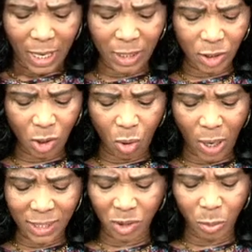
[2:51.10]
And
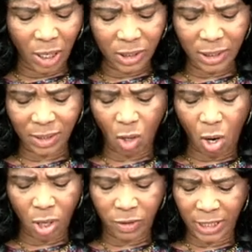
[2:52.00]
so as much as
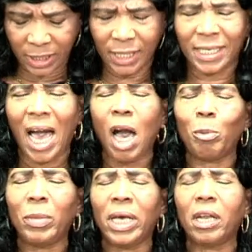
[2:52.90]
all this is
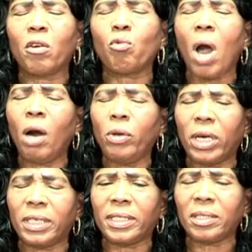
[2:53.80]
happening around
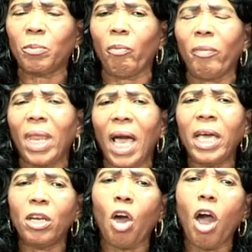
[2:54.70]
us,
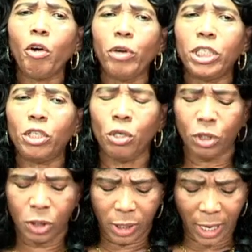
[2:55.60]
I encourage
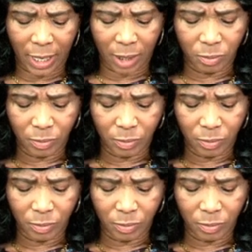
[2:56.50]
you today